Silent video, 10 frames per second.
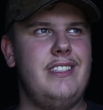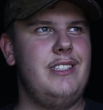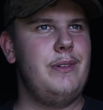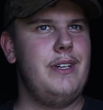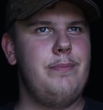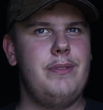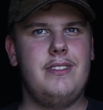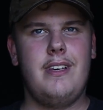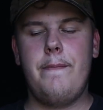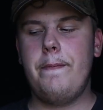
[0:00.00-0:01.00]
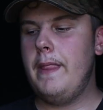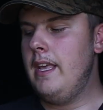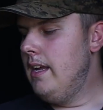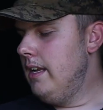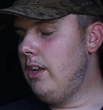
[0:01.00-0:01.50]
anyway. But
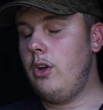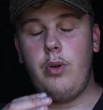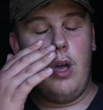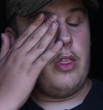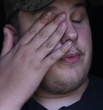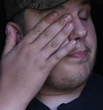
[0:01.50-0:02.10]
no,